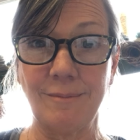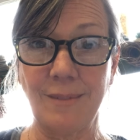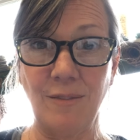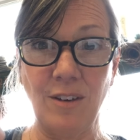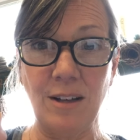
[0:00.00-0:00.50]

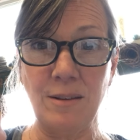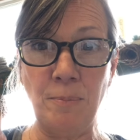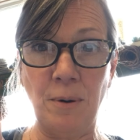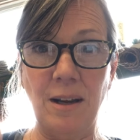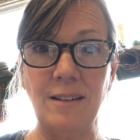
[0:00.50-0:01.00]
You've got the
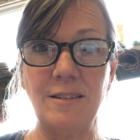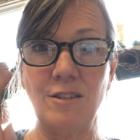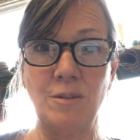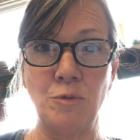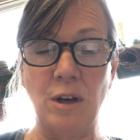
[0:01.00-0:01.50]
price, you
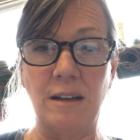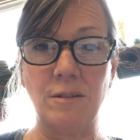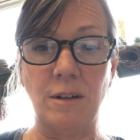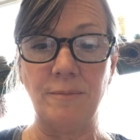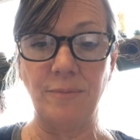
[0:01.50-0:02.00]
subtract
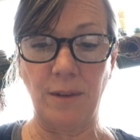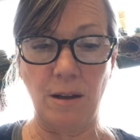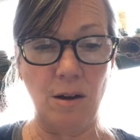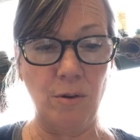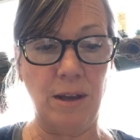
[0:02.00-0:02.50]
to it.
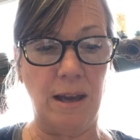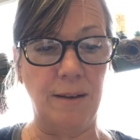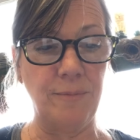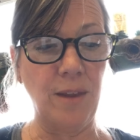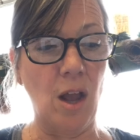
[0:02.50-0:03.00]
Okay,
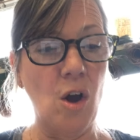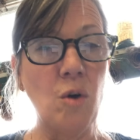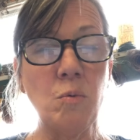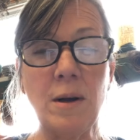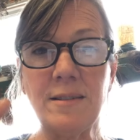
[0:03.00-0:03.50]

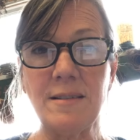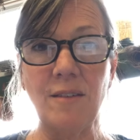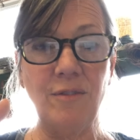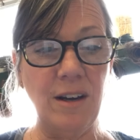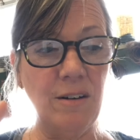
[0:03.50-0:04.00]
what's the
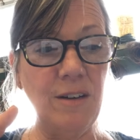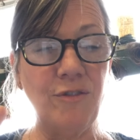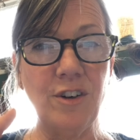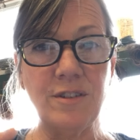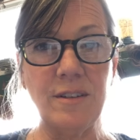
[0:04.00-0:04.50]
very
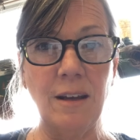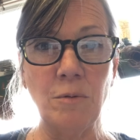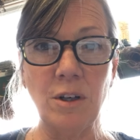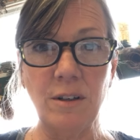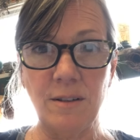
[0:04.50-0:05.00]
first thing
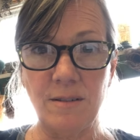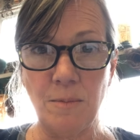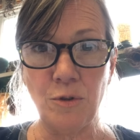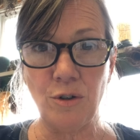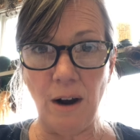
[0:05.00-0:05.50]
we're going to
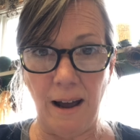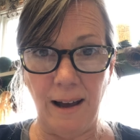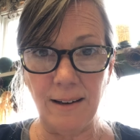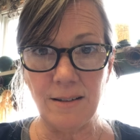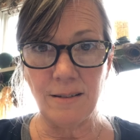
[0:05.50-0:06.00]

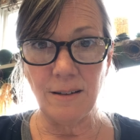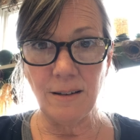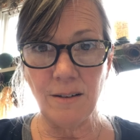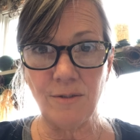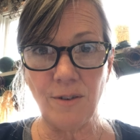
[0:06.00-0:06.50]
subtract
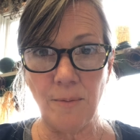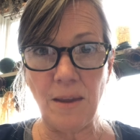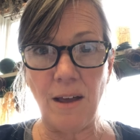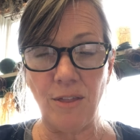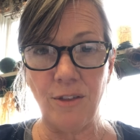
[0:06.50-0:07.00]
from
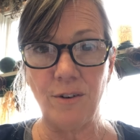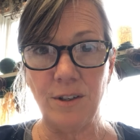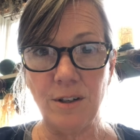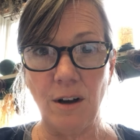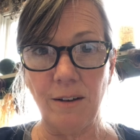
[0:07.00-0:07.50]
that
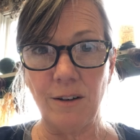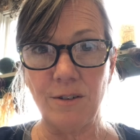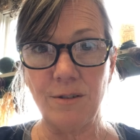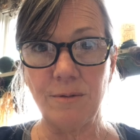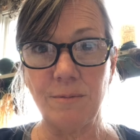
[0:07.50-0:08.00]
$30?
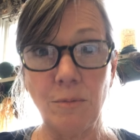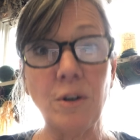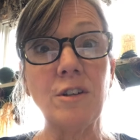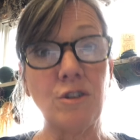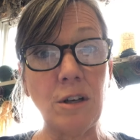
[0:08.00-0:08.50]
We're
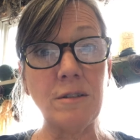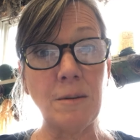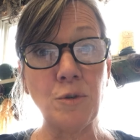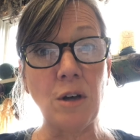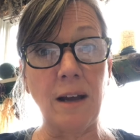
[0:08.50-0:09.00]
going to
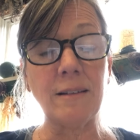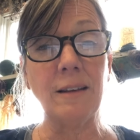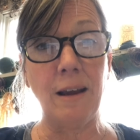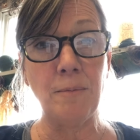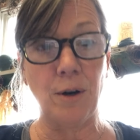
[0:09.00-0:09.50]
subtract
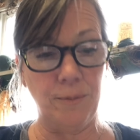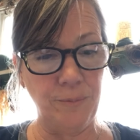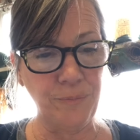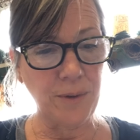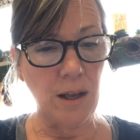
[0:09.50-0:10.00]
labor.
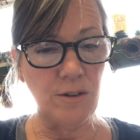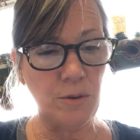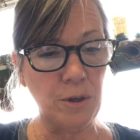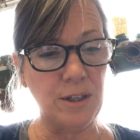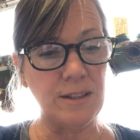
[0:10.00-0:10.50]
So
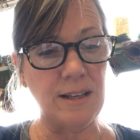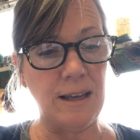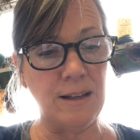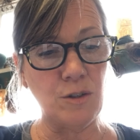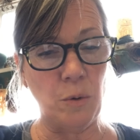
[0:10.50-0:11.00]
we're going to
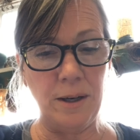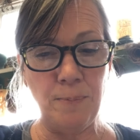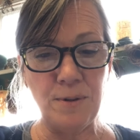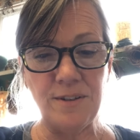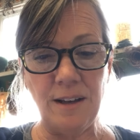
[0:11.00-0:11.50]
take
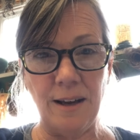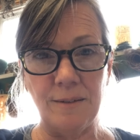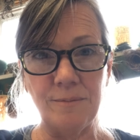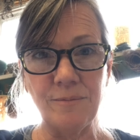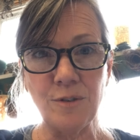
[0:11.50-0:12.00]
20%
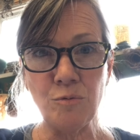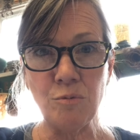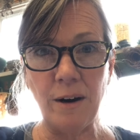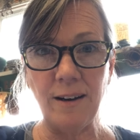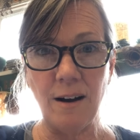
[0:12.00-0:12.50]

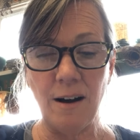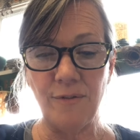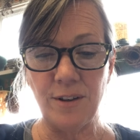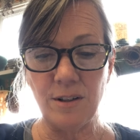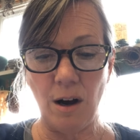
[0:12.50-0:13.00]
right
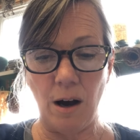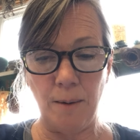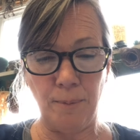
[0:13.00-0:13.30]
off the top.